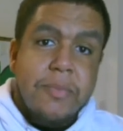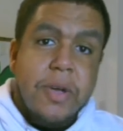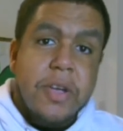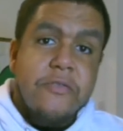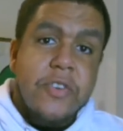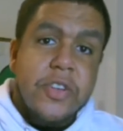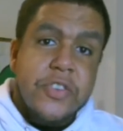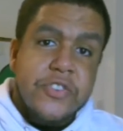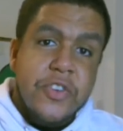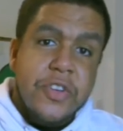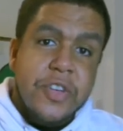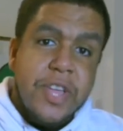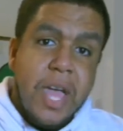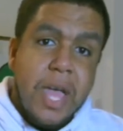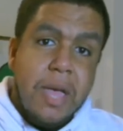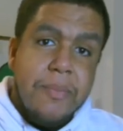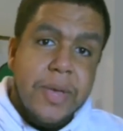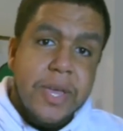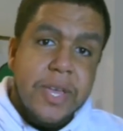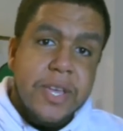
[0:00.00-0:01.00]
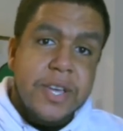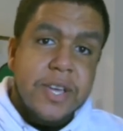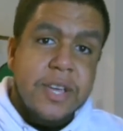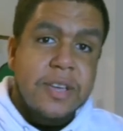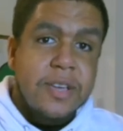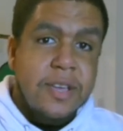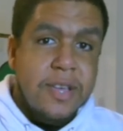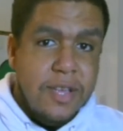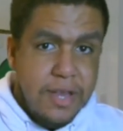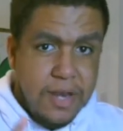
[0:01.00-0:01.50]
May retro gaming
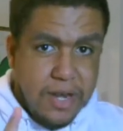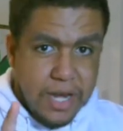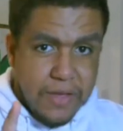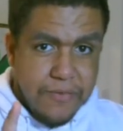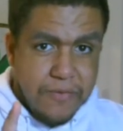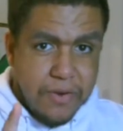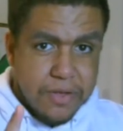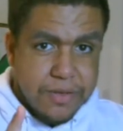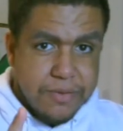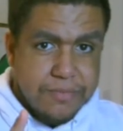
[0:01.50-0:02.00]
live on.